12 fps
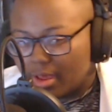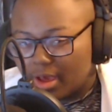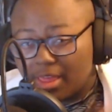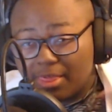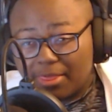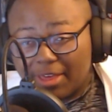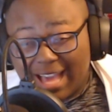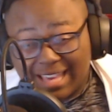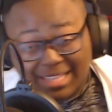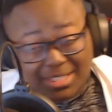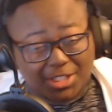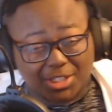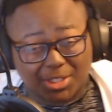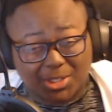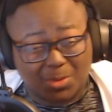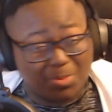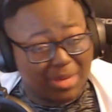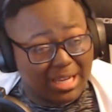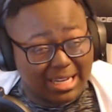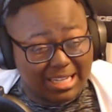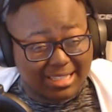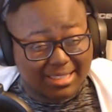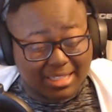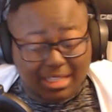And that is just me
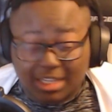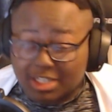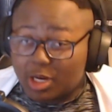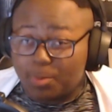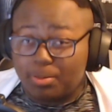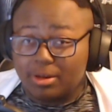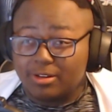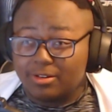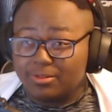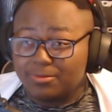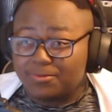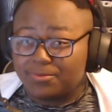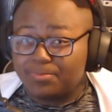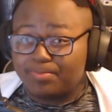listing a couple of